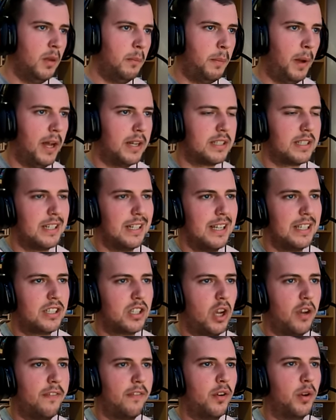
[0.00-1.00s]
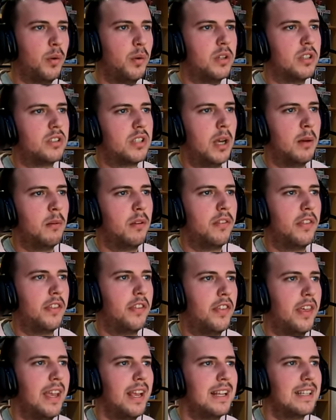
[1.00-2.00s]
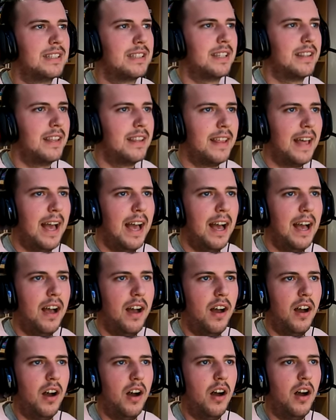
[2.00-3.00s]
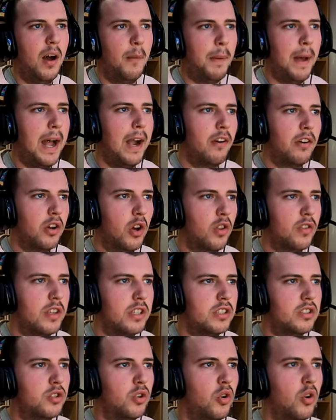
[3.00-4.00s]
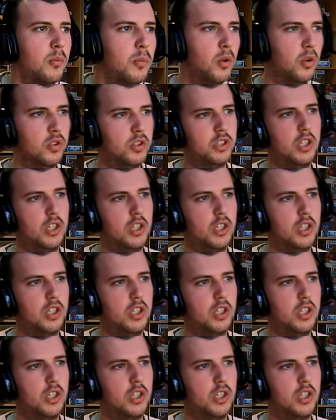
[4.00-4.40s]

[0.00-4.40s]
But let's go through some of the things that are apparent on this scoreboard.